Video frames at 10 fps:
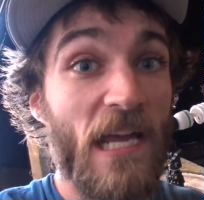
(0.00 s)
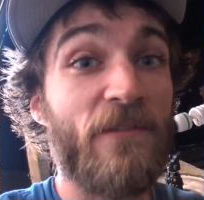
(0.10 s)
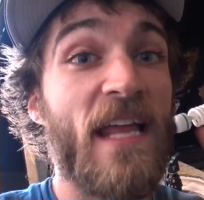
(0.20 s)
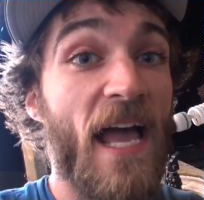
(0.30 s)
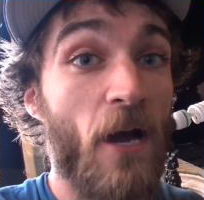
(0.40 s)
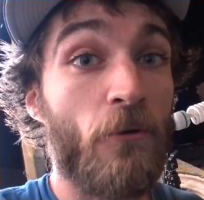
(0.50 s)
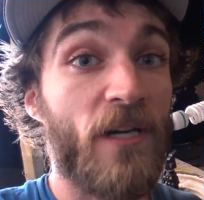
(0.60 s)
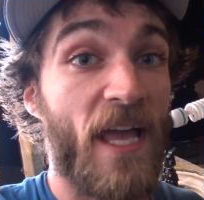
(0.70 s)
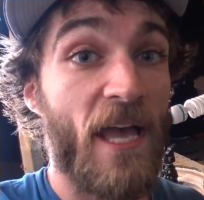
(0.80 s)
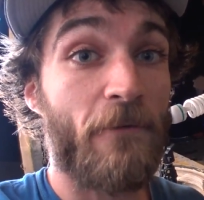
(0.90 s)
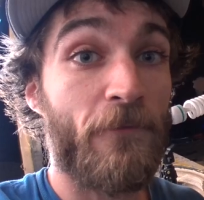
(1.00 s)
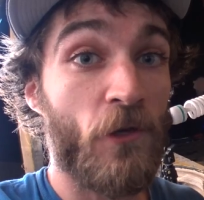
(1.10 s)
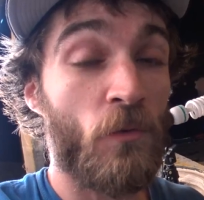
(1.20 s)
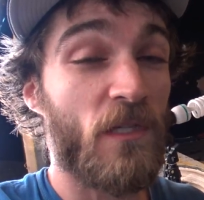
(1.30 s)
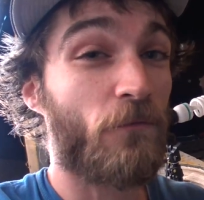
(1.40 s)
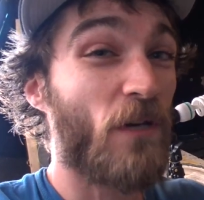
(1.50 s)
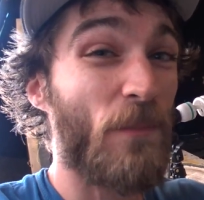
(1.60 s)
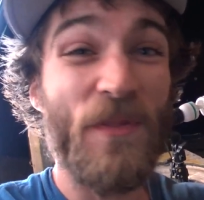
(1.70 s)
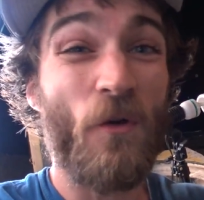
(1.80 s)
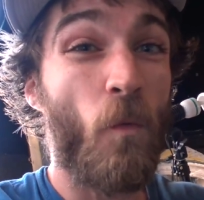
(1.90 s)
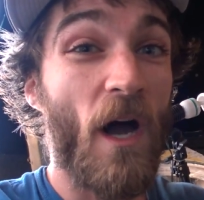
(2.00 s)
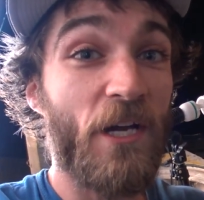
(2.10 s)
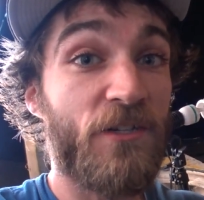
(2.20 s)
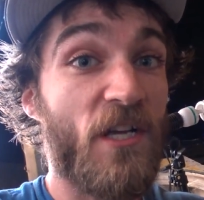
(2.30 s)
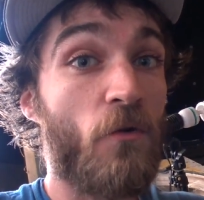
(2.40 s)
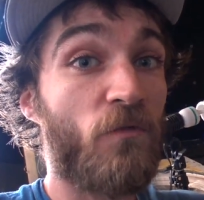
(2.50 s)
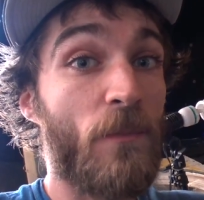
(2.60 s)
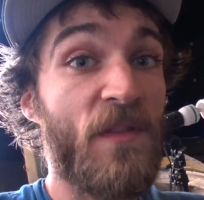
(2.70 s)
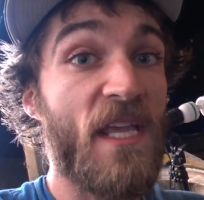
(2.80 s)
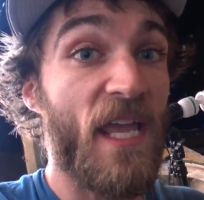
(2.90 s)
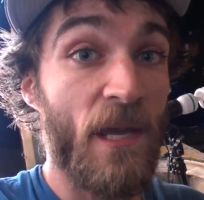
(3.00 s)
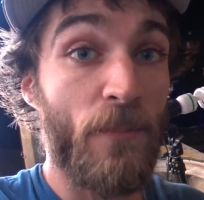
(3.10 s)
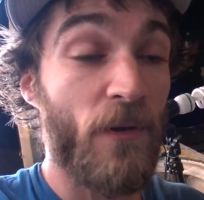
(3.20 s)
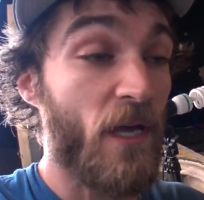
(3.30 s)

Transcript: I have an hour and a half filmed of ripping the wires out, ripping the amp